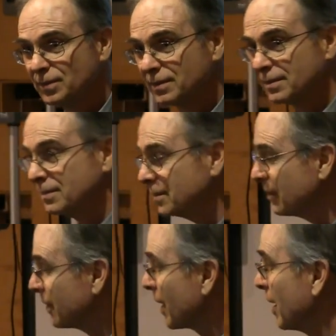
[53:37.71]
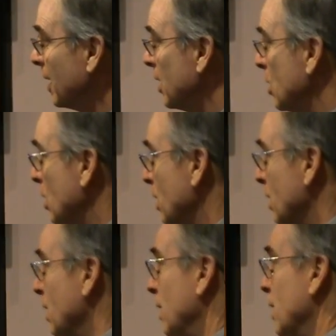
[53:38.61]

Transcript: Nothing is said.